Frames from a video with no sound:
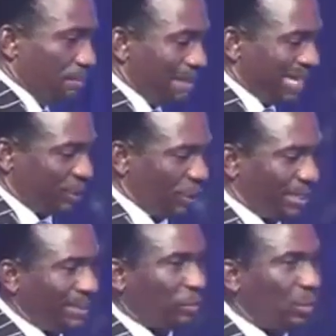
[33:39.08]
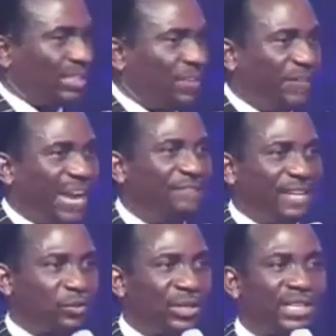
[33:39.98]
Matthew chapter 25,
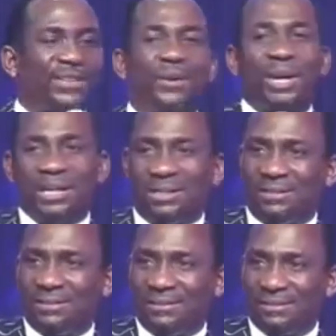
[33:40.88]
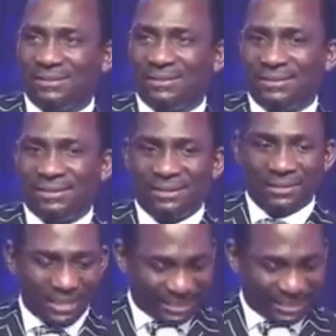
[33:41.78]
verse 23. He